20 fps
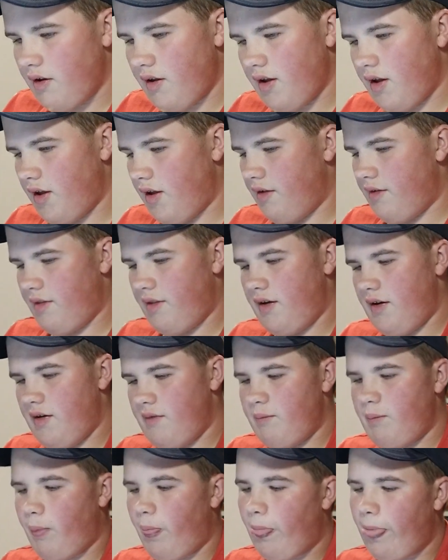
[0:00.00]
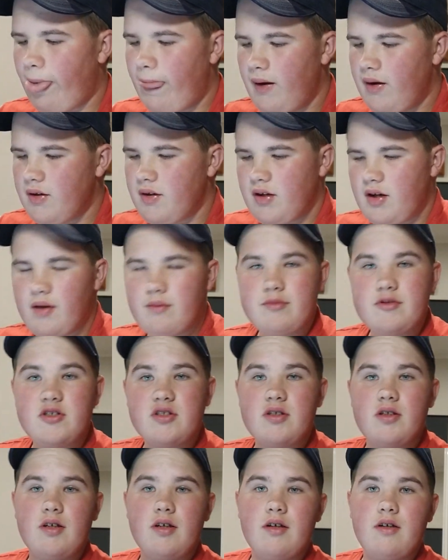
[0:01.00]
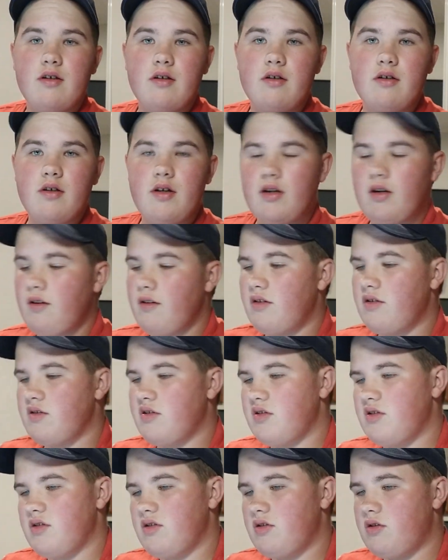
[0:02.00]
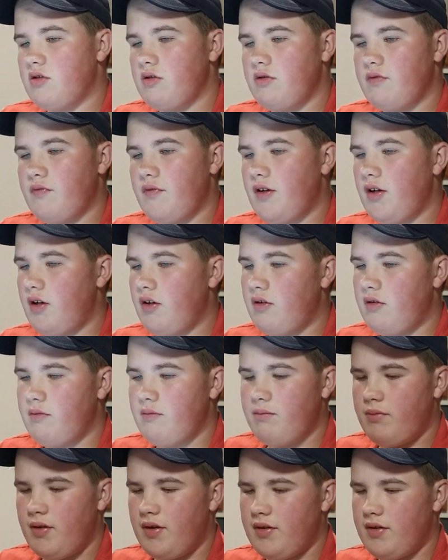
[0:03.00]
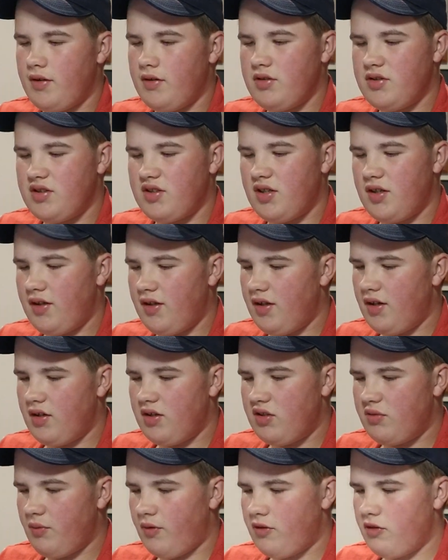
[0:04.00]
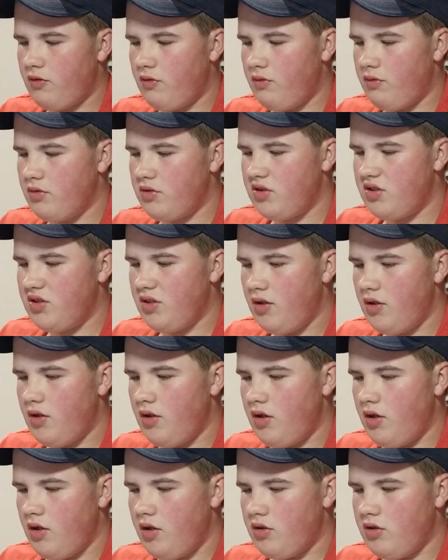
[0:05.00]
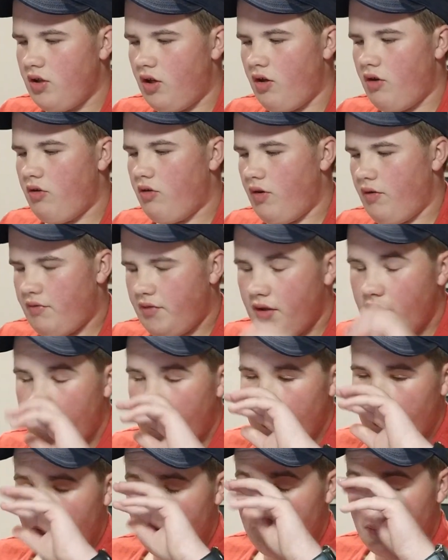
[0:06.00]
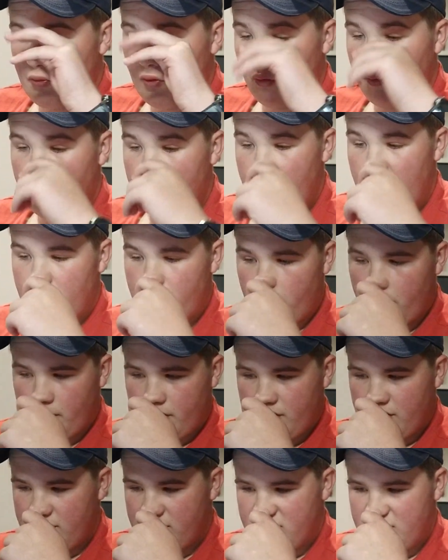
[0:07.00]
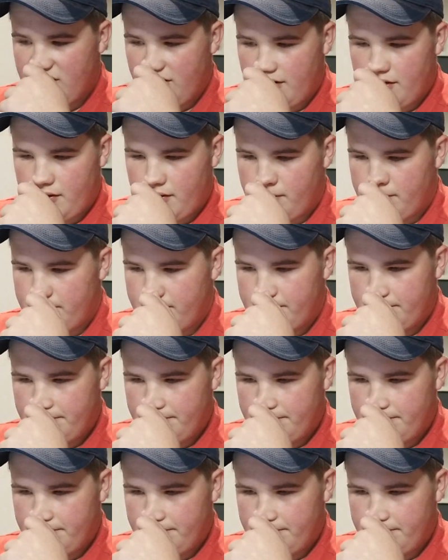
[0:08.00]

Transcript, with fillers: uh, yeah. I'm just gonna. I know this is a short video, but I'm just gonna get into my thoughts. So, if you don't know who Robin Emmerich is, um,